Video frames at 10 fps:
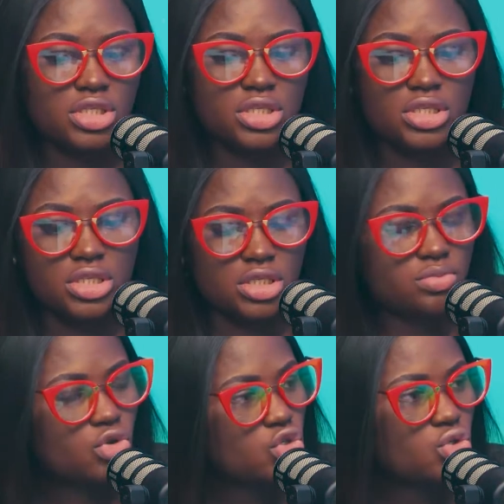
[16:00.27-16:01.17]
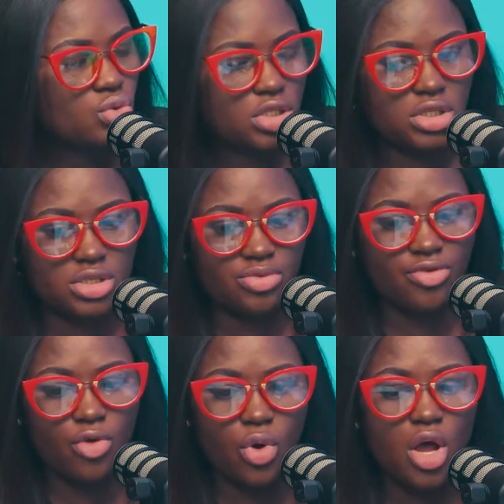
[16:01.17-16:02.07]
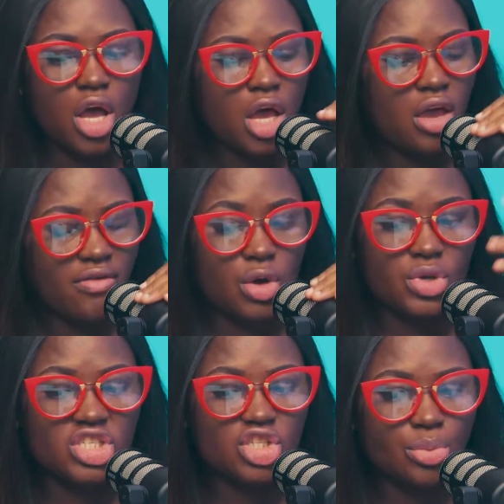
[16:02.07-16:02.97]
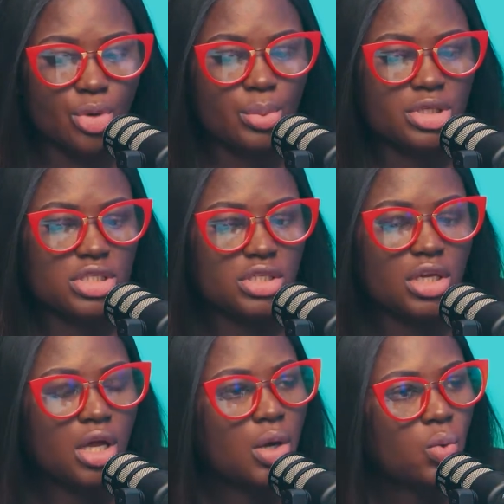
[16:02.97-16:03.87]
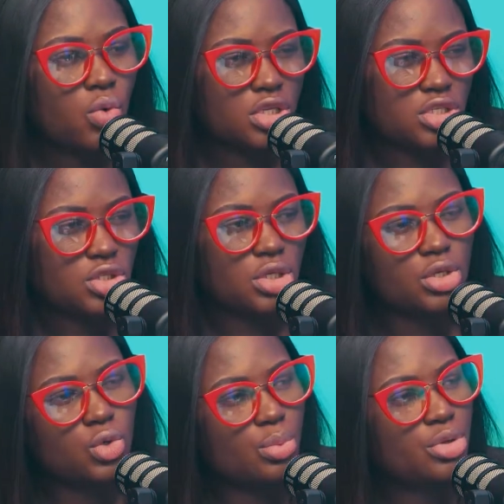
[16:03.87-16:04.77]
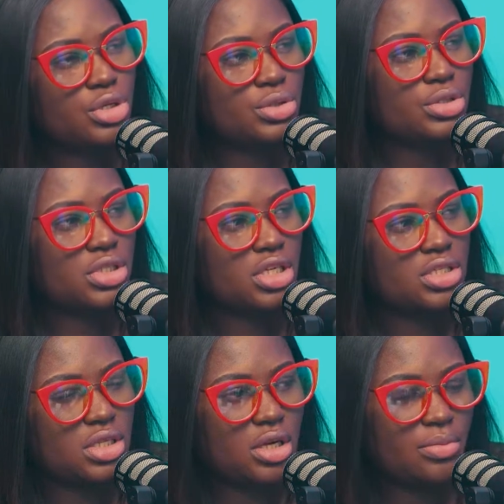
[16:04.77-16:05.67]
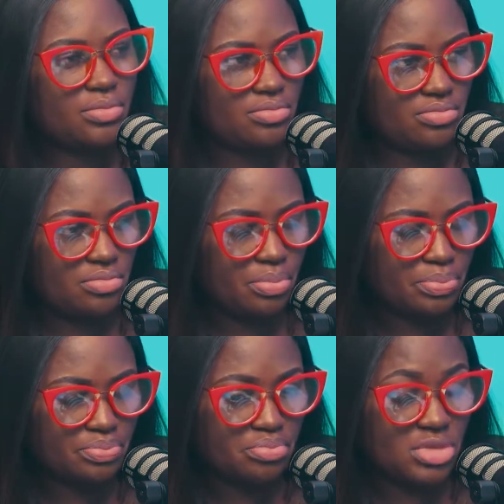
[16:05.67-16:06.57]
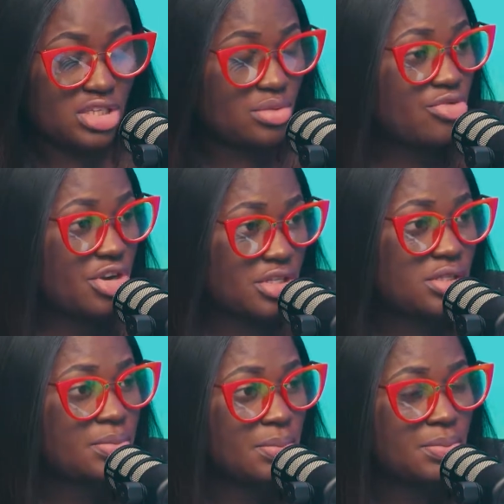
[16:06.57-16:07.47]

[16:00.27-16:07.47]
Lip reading: this 6 months notice before evacuating a property. What is your legal opinion on that, Mr. Bright?